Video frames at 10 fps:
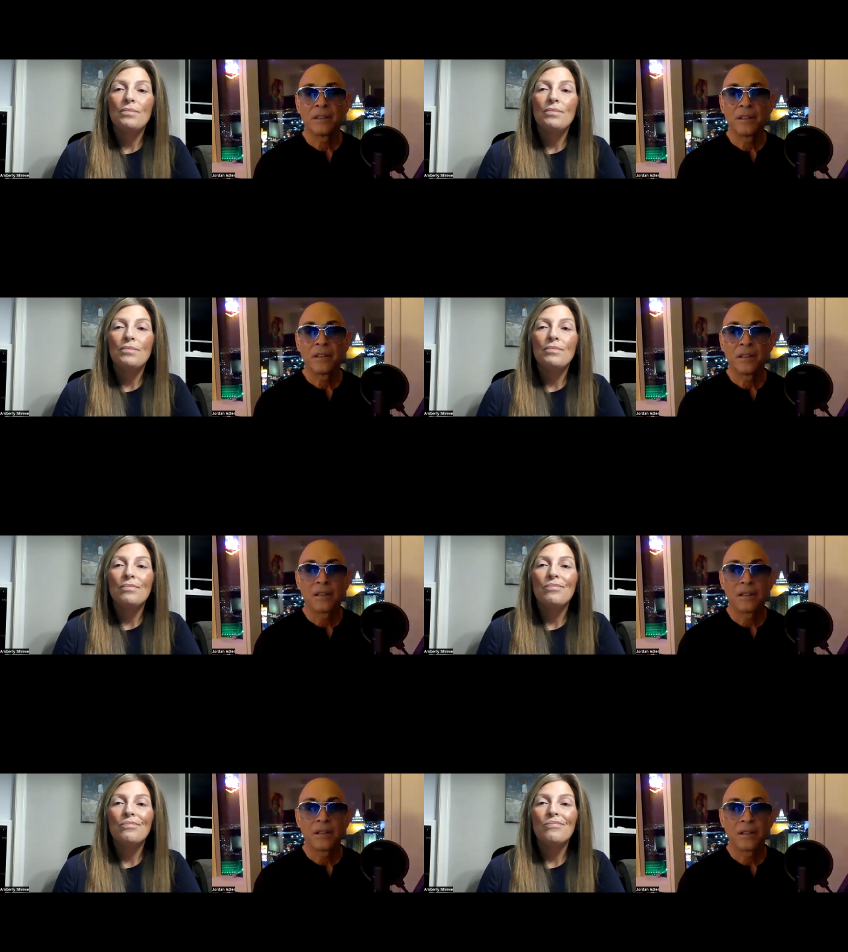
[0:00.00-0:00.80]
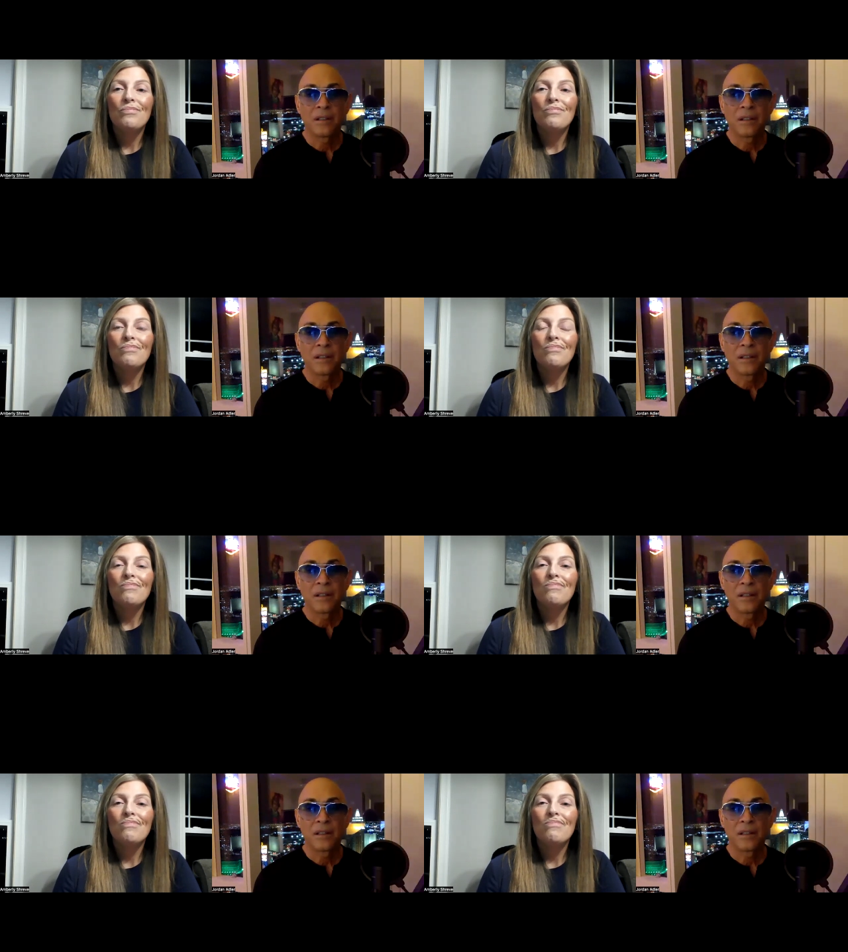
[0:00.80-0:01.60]

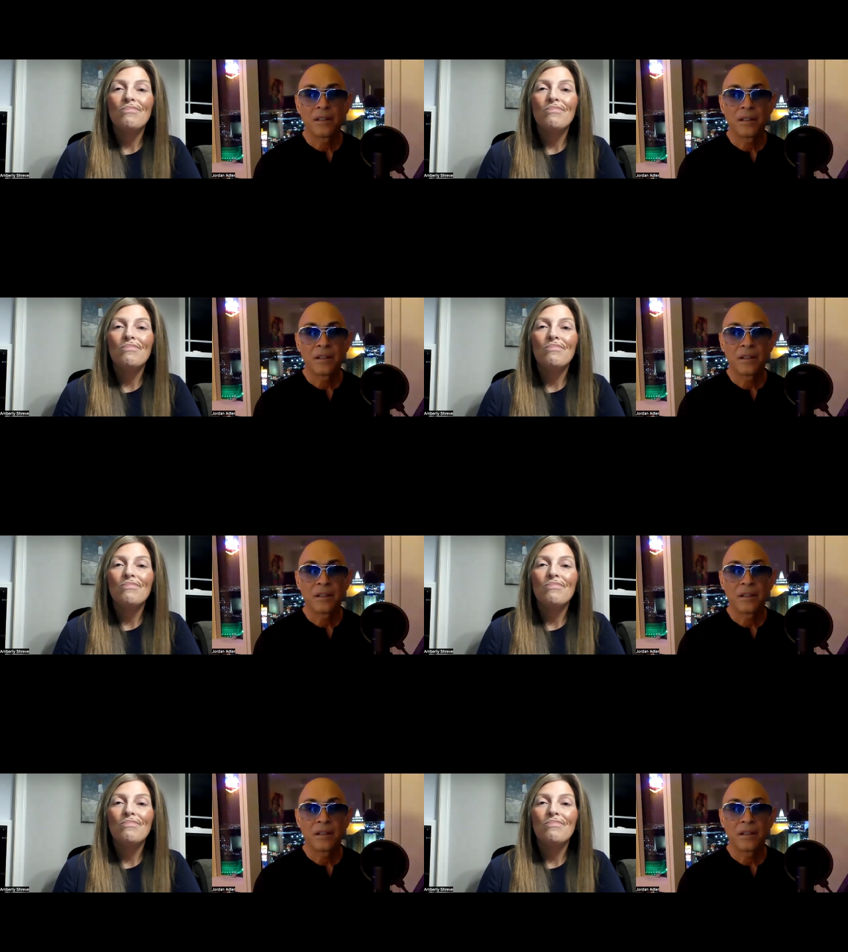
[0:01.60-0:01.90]
No one is speaking in this clip.